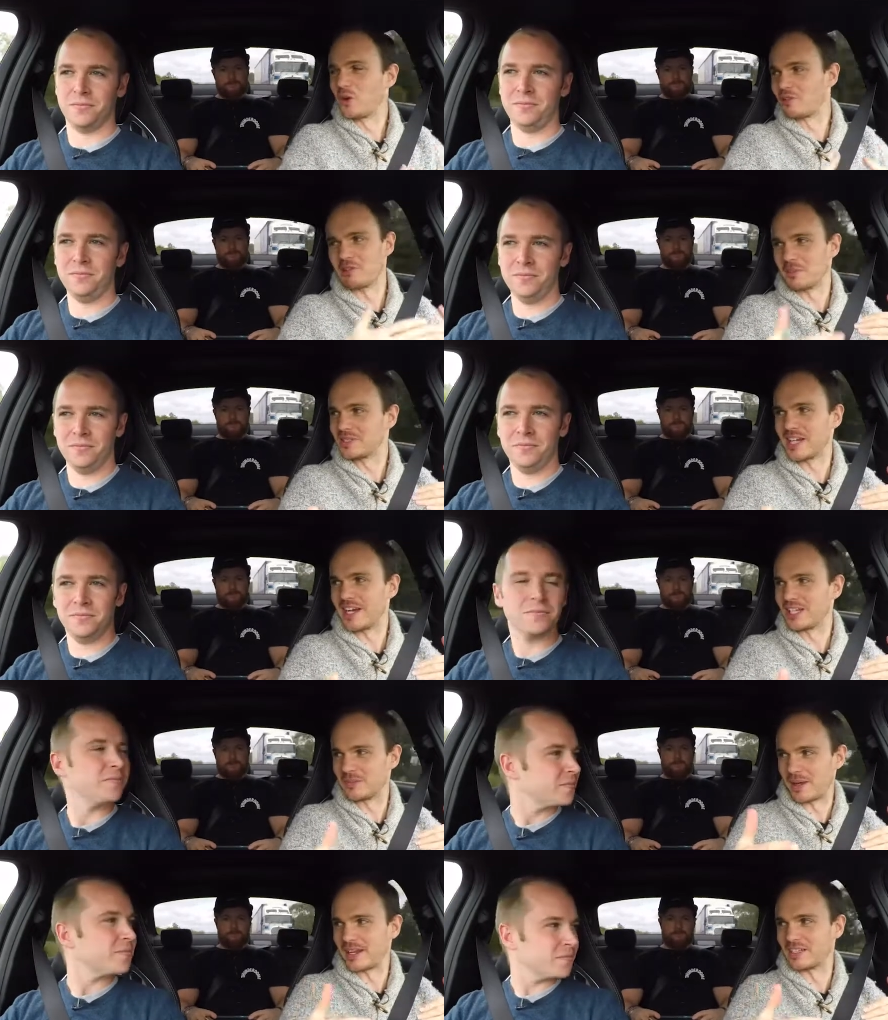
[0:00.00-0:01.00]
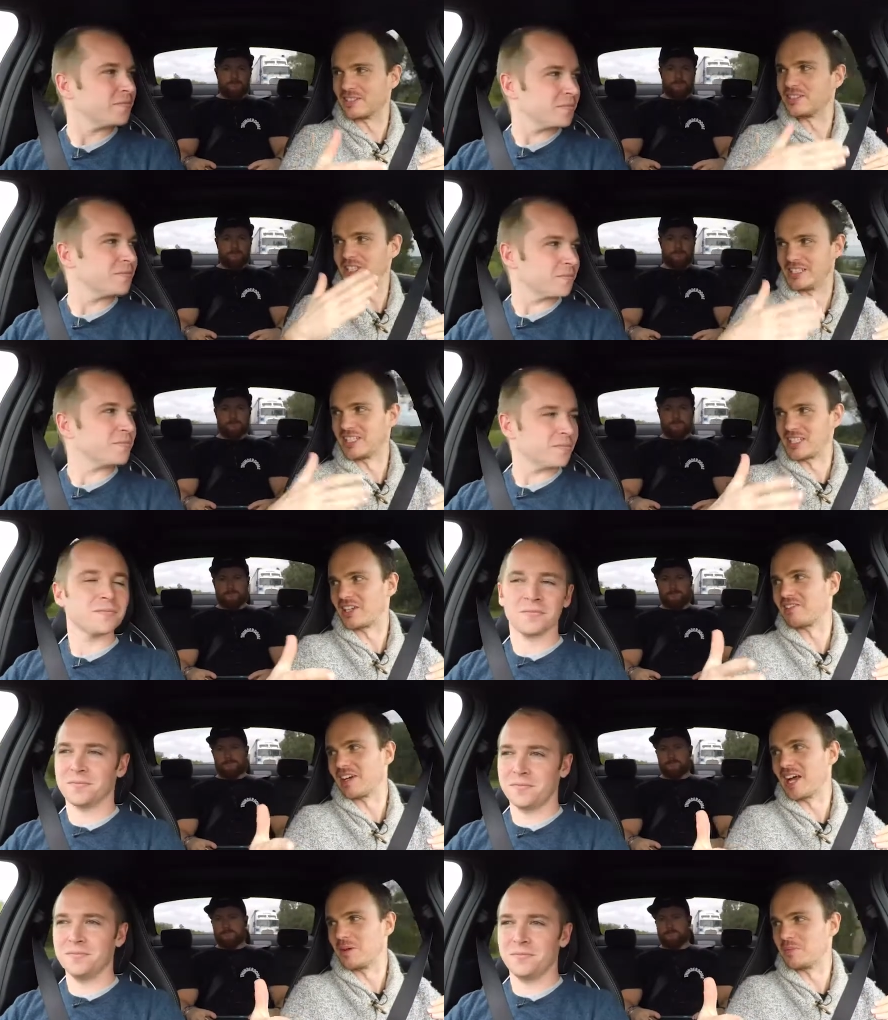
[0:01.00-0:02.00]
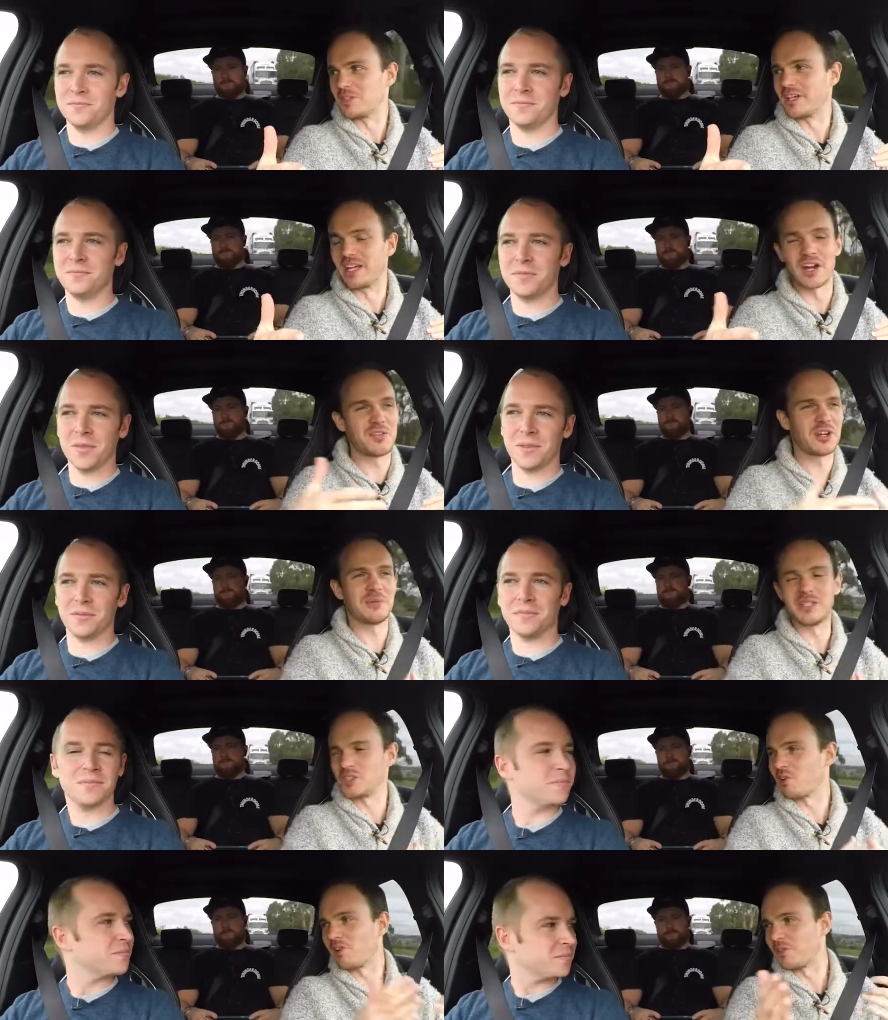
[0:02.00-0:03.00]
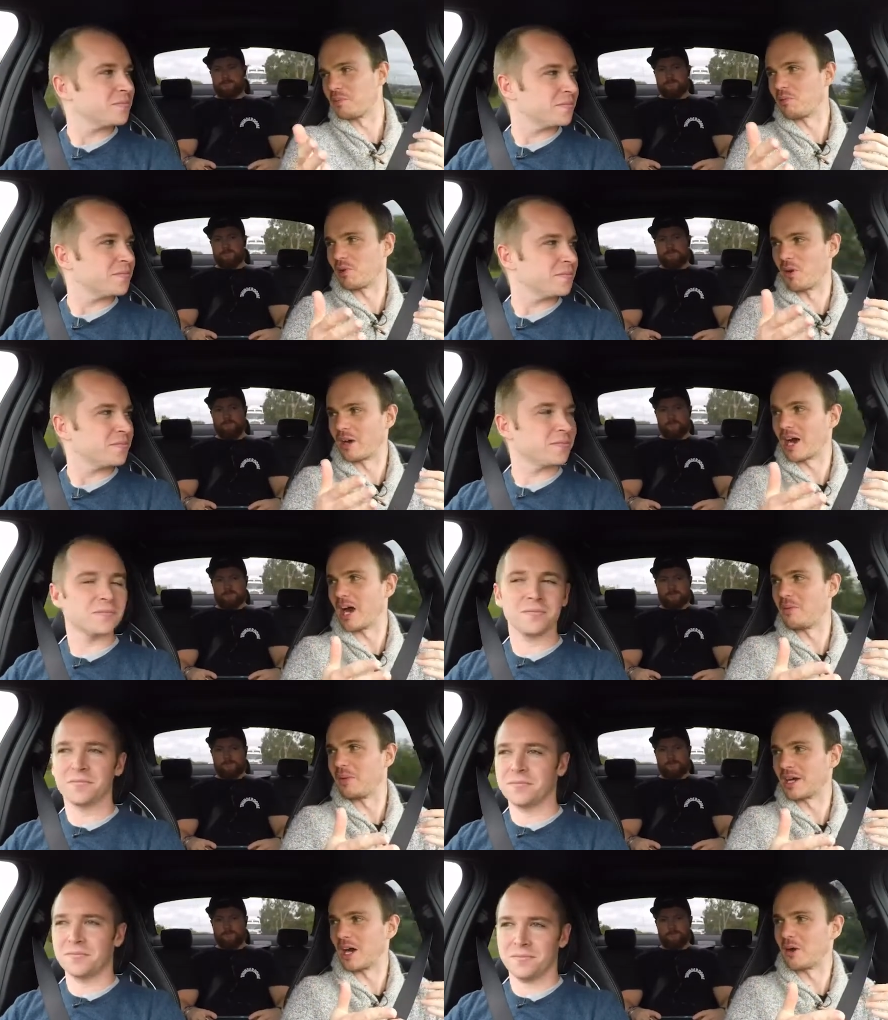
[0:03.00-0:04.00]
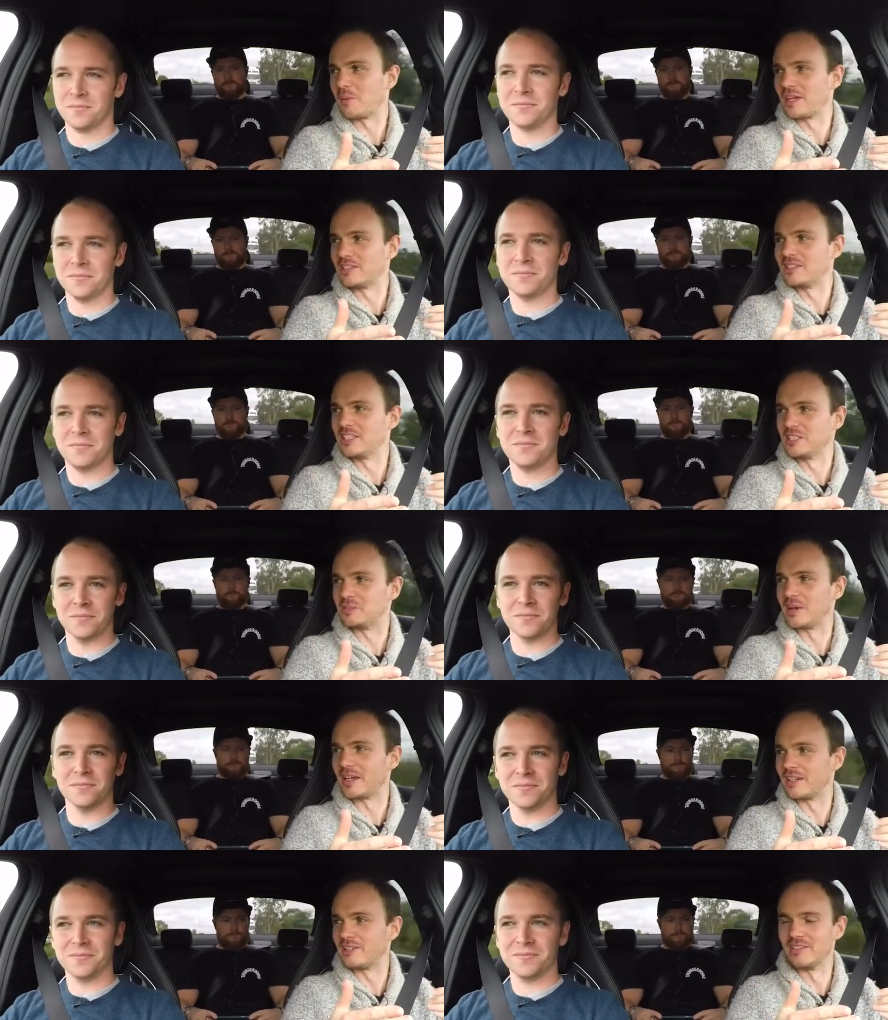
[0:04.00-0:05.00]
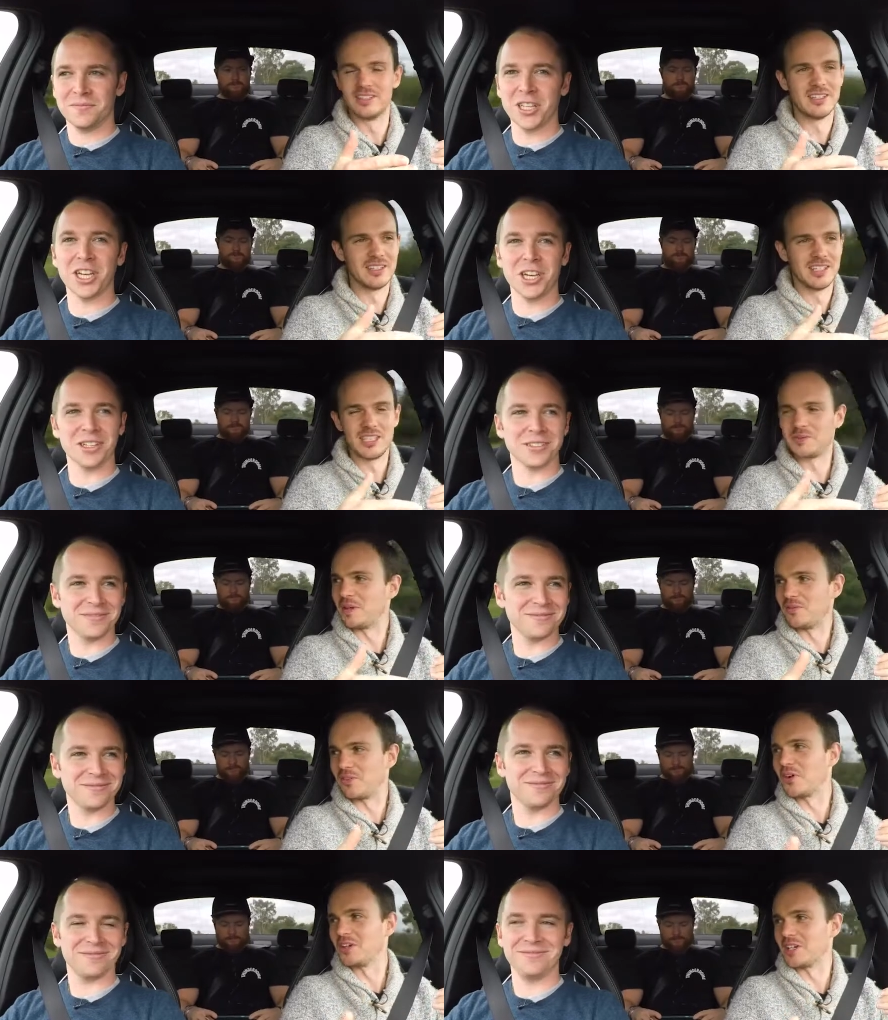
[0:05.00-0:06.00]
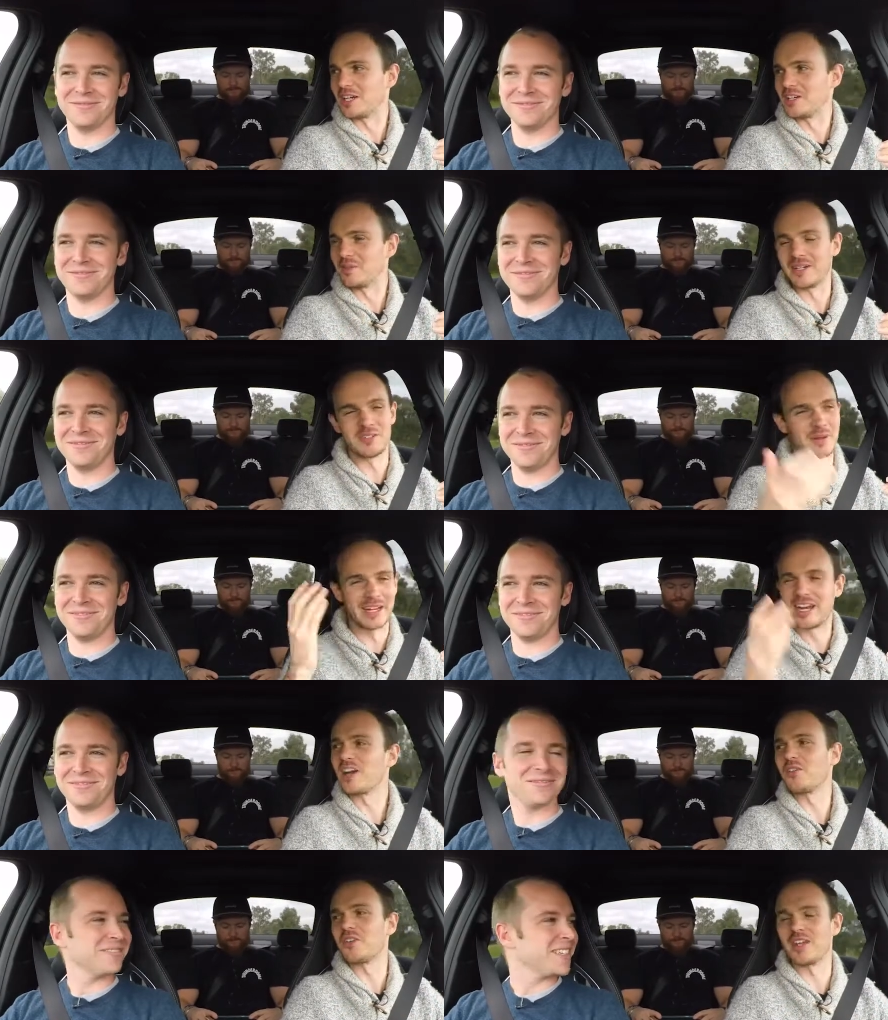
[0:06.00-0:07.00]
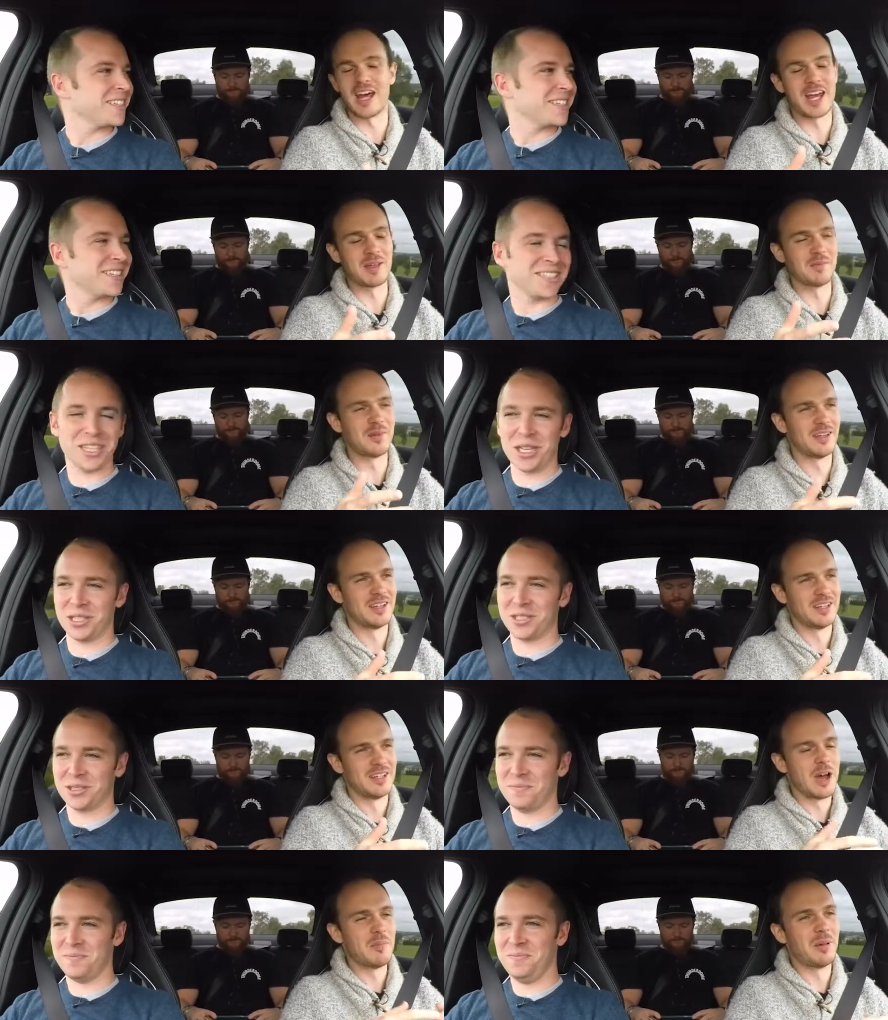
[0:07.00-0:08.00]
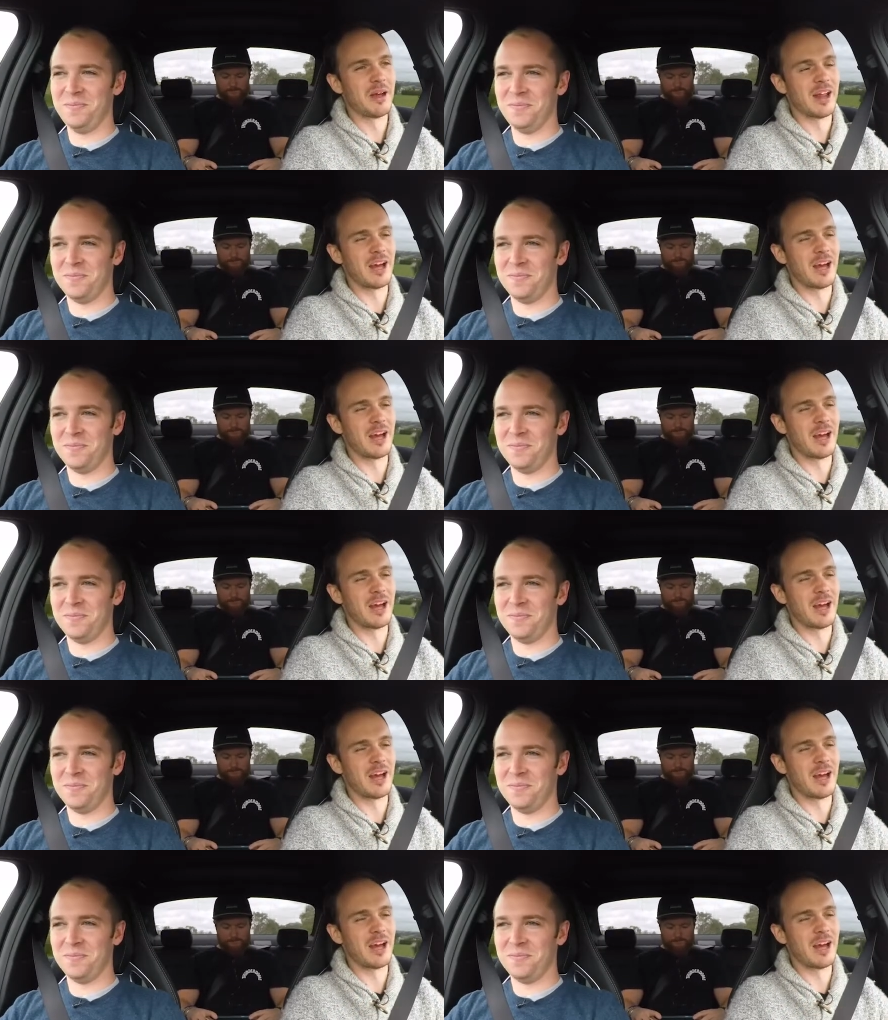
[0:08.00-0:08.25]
Speaker 1: longer a Mercedes-Benz C sixty-three A M G, and I feel a bit sorry for poor old Carl, but Carl Benz, he's mm. been yeah. he's been forgotten a little bit. He's been cut off the name. Yes, but